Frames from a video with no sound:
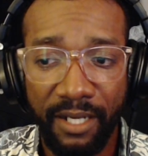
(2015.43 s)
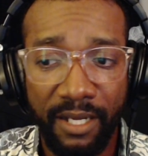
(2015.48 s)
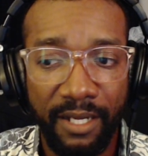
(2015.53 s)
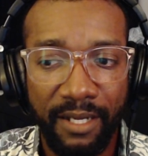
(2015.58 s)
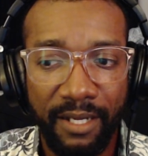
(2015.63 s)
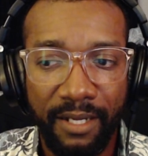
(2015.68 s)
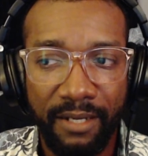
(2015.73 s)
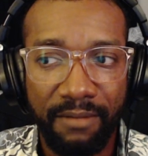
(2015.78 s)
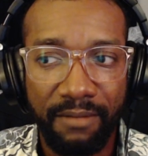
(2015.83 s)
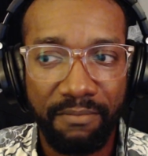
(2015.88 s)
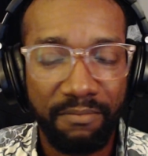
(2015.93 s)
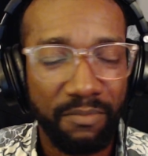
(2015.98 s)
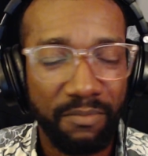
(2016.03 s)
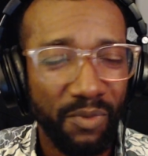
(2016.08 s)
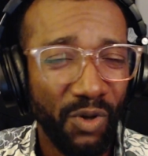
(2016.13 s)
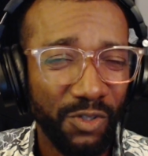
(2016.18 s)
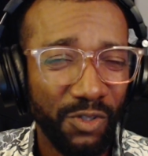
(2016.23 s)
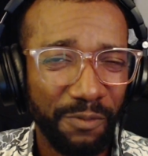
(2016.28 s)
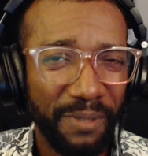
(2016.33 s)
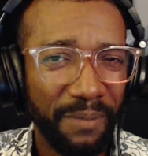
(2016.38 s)

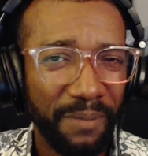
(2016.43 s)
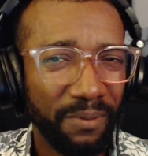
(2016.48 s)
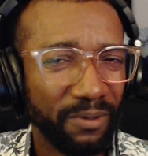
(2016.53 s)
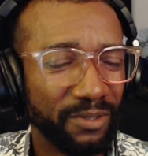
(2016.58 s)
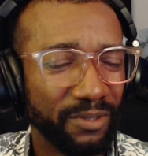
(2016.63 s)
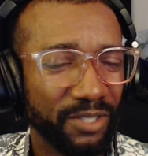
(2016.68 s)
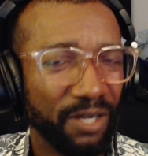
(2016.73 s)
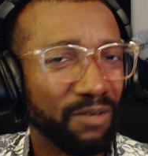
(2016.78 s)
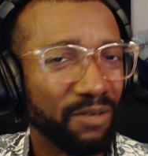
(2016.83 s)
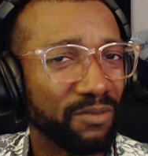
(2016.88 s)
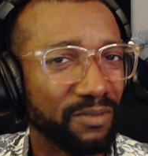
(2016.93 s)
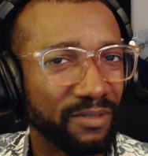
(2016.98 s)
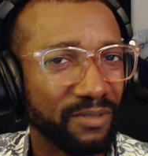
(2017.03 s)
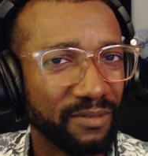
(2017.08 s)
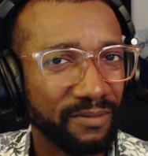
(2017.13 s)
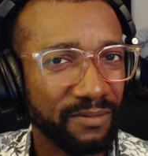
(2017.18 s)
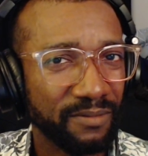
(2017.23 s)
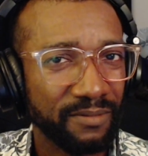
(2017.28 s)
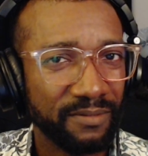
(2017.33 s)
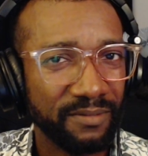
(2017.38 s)
most people don't.
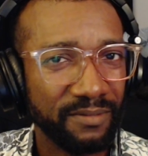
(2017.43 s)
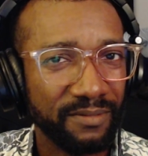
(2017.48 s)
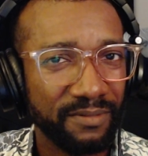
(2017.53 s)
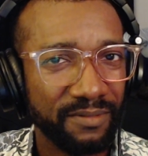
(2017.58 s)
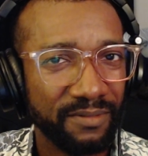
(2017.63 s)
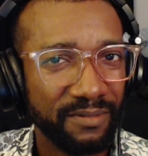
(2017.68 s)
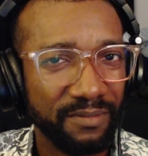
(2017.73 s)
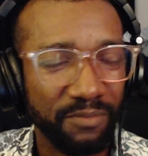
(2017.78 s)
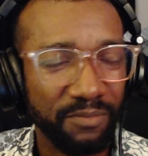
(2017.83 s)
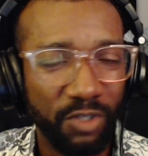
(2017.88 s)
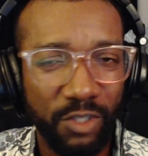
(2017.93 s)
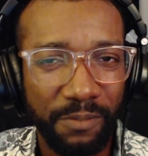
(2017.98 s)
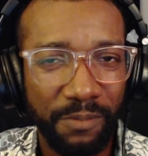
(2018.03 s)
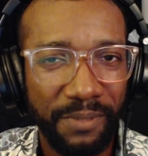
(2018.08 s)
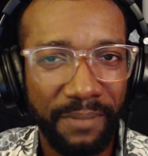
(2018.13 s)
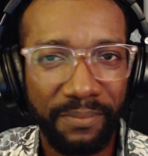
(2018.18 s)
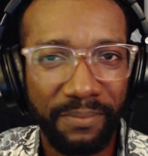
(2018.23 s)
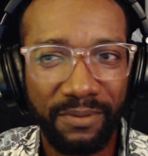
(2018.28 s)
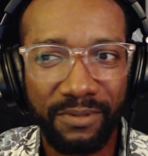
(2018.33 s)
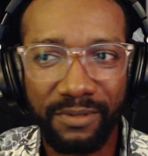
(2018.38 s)
Most
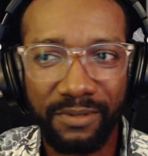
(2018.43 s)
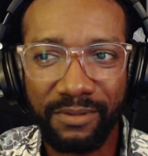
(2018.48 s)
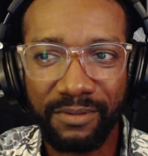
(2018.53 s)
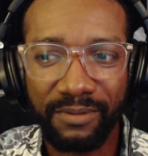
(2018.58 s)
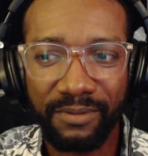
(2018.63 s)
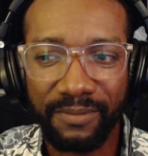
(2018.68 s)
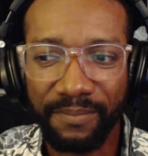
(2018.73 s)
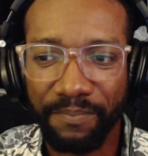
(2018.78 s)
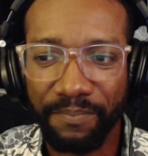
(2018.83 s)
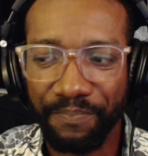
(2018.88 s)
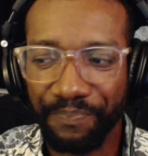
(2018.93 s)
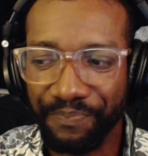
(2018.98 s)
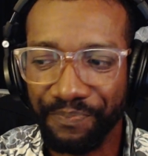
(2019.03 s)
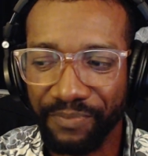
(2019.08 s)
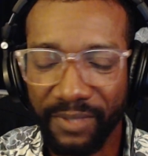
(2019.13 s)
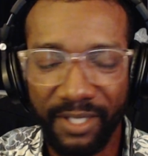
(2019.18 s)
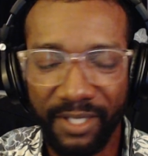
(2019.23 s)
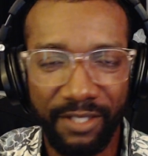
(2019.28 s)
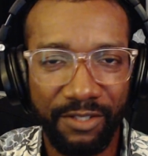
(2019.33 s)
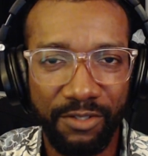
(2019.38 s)
people
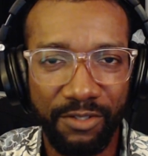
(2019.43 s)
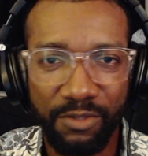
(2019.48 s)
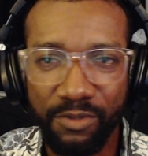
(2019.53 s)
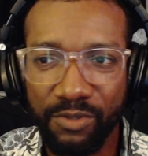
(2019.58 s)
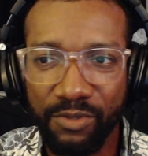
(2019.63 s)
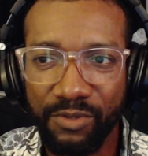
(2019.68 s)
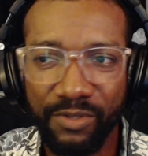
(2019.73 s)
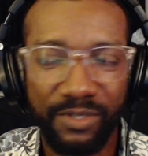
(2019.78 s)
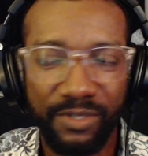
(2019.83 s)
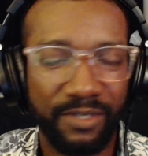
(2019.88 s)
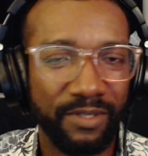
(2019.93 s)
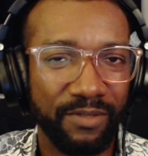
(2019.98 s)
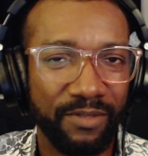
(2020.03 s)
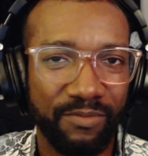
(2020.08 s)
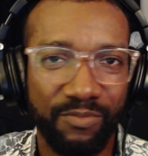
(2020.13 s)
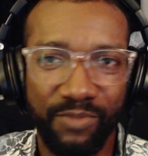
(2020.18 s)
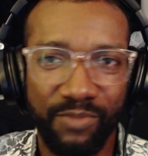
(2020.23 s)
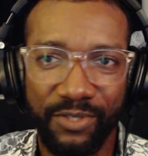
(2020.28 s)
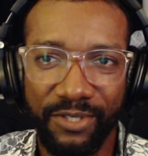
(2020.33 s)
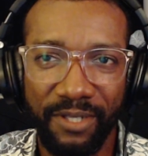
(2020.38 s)
use
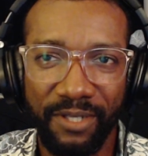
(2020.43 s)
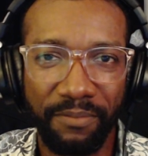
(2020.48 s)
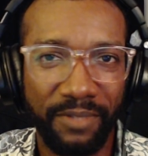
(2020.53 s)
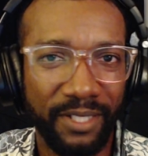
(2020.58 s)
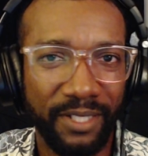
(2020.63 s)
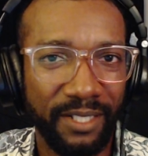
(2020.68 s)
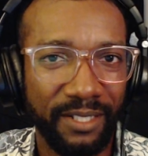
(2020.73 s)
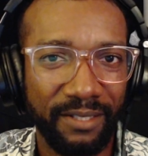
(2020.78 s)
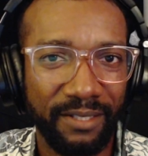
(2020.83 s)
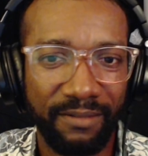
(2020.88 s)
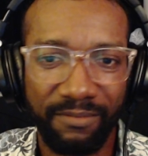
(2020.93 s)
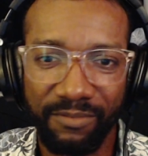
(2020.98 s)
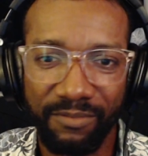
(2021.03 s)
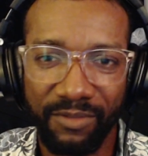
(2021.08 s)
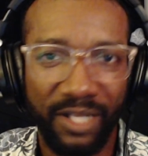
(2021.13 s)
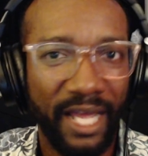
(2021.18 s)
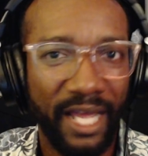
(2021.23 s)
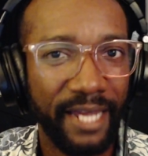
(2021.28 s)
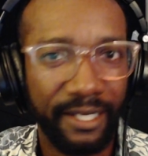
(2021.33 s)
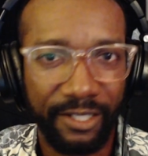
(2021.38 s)
something
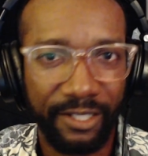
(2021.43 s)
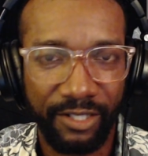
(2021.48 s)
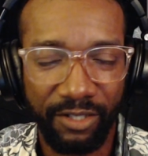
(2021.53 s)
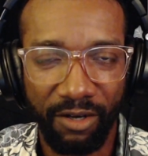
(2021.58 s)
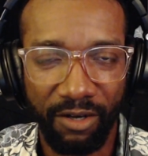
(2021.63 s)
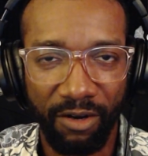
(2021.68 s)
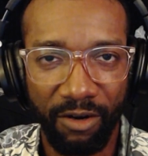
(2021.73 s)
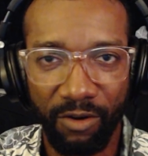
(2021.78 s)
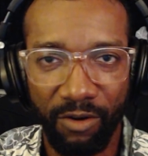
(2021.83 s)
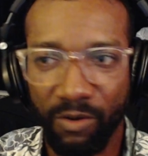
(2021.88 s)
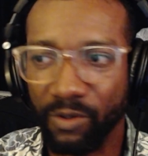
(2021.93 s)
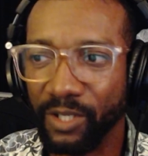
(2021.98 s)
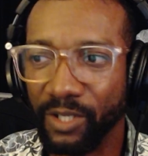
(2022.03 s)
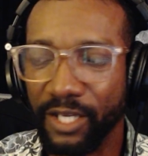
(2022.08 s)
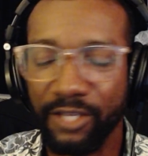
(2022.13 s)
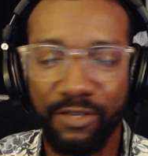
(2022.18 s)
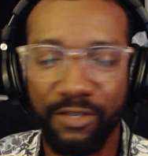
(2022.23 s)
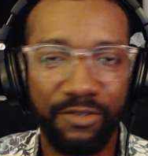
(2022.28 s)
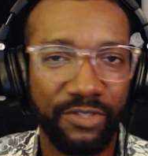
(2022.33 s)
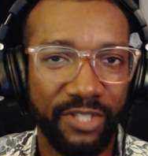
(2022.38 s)
like a DAW, or they
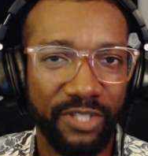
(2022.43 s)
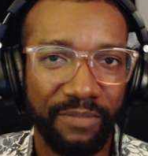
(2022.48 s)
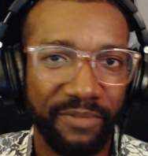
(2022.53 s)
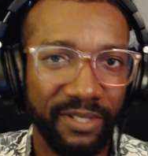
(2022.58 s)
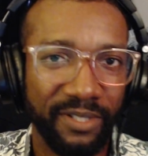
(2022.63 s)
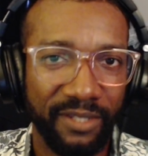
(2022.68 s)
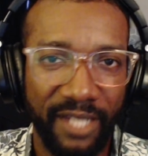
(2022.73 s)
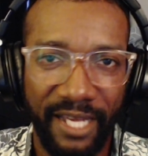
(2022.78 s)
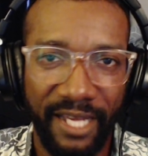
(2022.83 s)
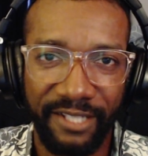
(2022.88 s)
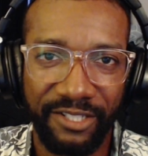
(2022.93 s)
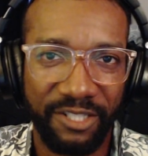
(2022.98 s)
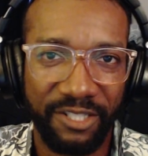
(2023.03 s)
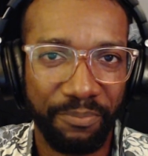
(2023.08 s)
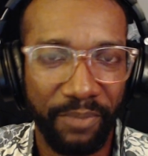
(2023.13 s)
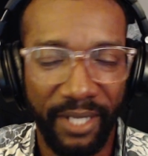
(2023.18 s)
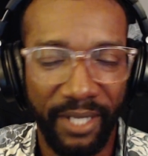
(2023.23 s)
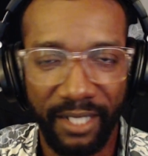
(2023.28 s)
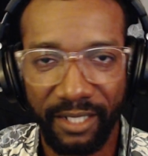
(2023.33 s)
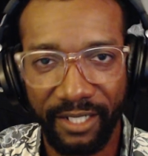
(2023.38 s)
use something like
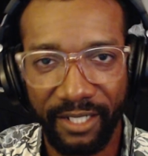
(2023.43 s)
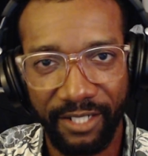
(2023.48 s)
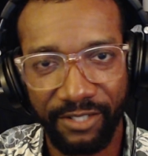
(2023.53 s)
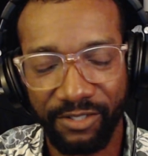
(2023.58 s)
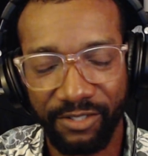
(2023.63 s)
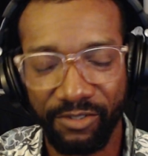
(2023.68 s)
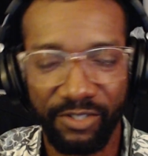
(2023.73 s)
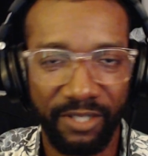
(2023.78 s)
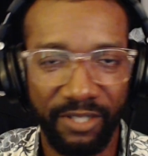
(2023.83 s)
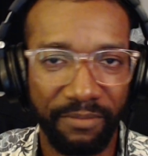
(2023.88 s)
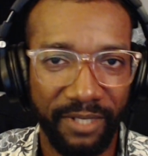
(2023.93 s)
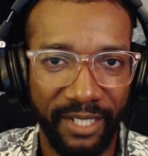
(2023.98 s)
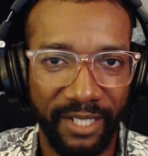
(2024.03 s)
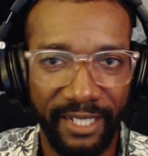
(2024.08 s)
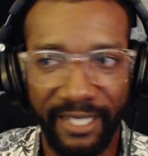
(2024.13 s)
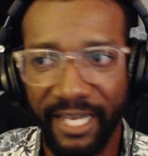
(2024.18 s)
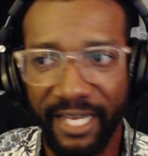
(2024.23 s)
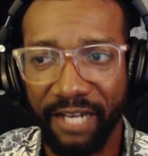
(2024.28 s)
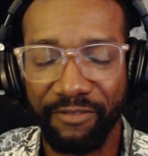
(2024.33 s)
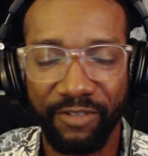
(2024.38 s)
Sibelius or something like
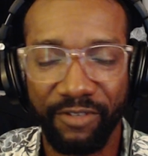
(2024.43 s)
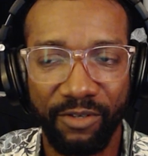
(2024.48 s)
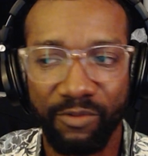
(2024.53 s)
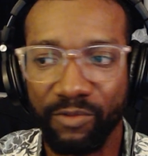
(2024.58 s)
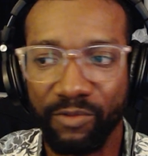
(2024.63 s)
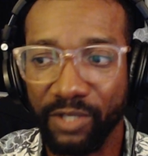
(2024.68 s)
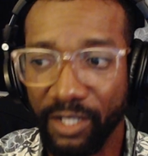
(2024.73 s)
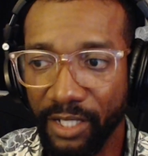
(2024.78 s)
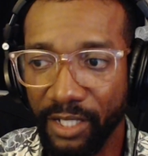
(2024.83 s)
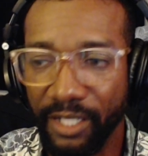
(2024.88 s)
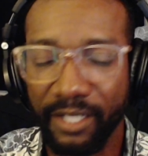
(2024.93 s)
that if they're really